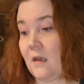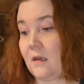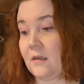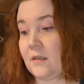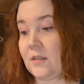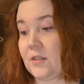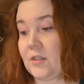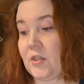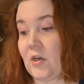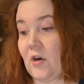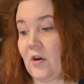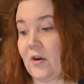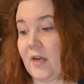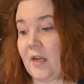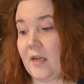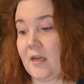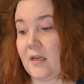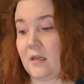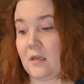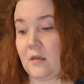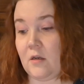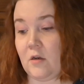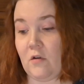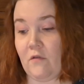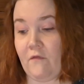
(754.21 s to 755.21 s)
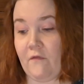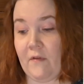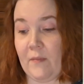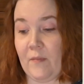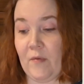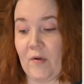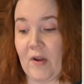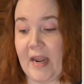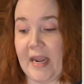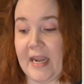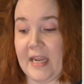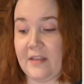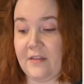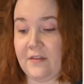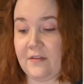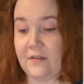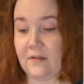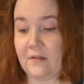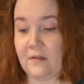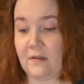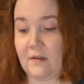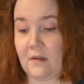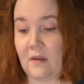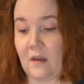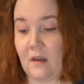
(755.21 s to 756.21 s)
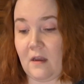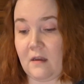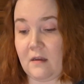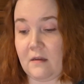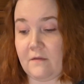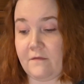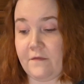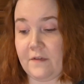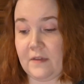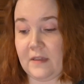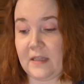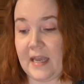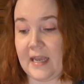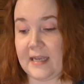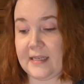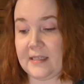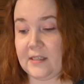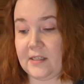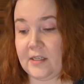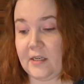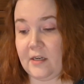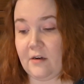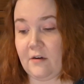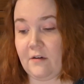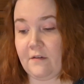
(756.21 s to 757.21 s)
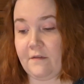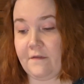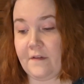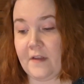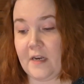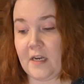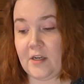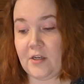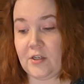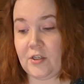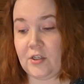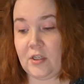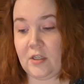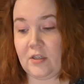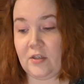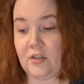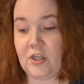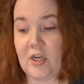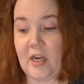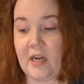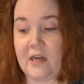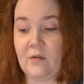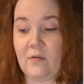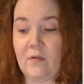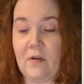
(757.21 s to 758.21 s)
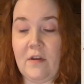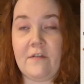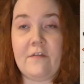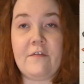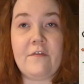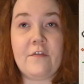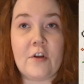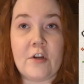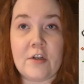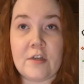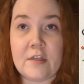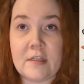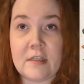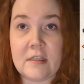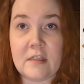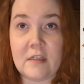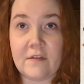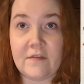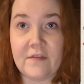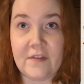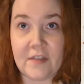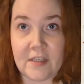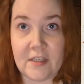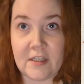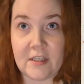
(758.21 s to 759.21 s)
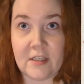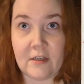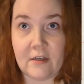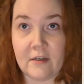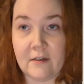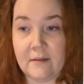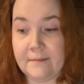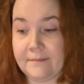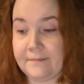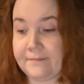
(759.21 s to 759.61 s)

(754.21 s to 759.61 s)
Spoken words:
Started November 8th of last year, finished January 1st of this year.